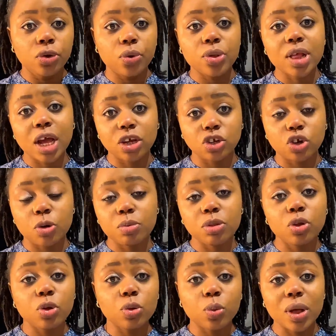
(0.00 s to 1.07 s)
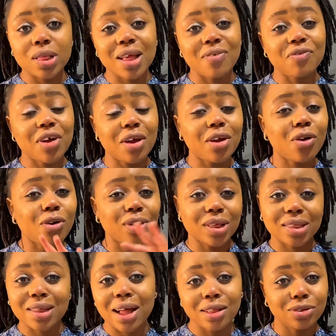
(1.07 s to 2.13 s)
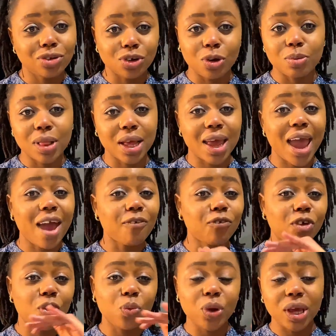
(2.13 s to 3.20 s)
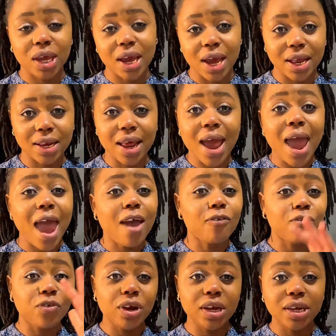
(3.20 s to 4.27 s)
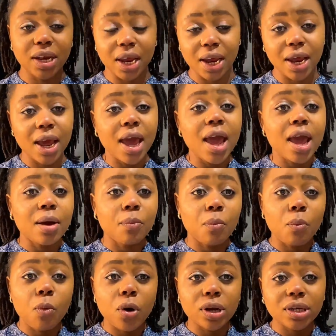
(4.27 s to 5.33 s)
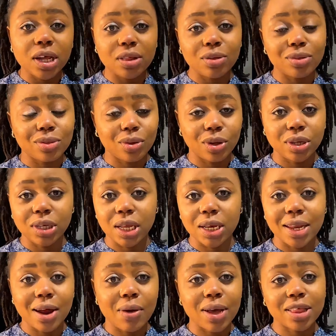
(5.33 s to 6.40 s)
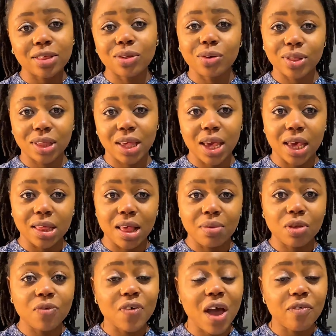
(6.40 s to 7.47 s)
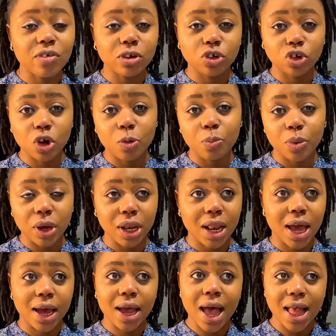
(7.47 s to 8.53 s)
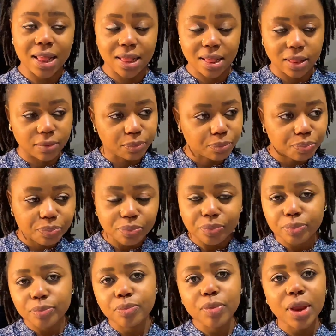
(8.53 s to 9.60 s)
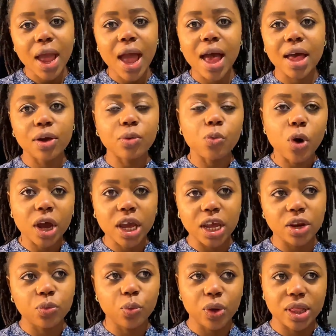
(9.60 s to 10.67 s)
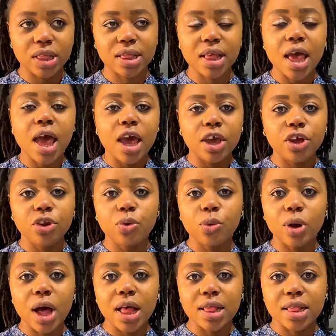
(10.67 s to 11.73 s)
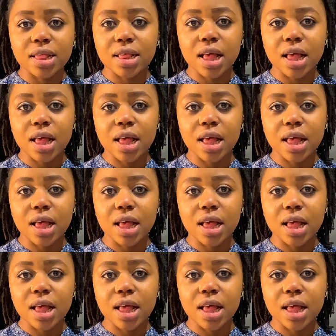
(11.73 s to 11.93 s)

Those are jobs. Those ones are very constant jobs. Like every weekend, every day, Monday to Sunday, they're writing OSCE exams. If you have a job in like as working with, as